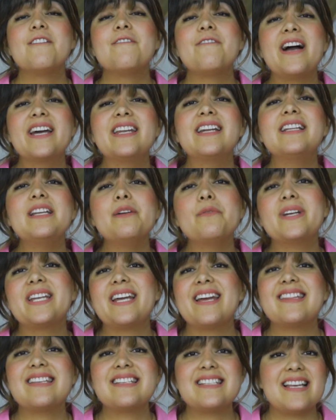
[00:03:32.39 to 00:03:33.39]
Finally,
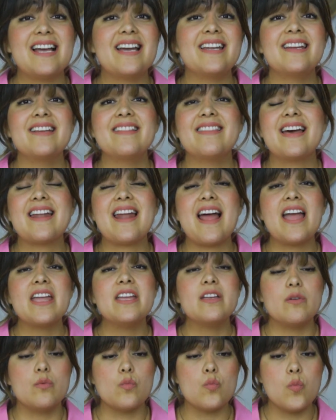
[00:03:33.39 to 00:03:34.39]
when I decided that
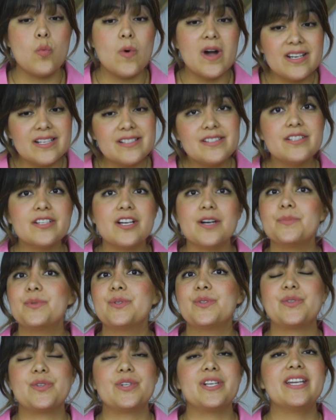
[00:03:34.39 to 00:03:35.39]
I wanted to come
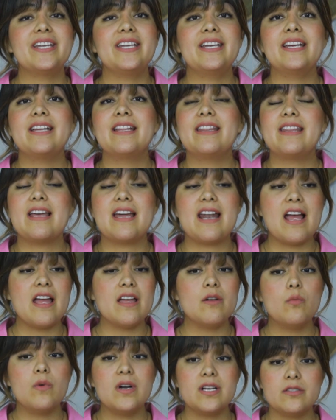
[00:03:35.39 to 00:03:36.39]
to Turkey and that
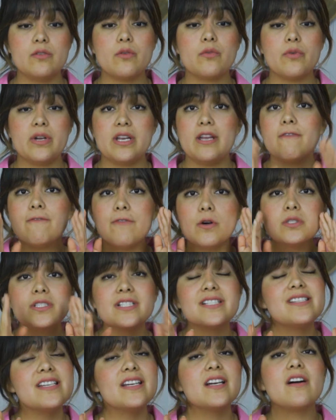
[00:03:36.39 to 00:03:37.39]
I was already
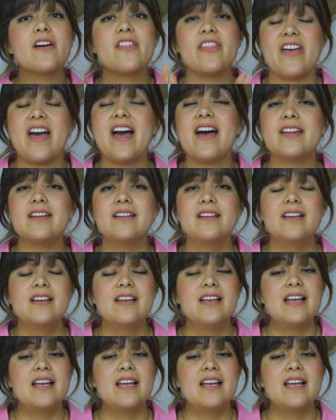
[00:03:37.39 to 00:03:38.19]
focusing on that,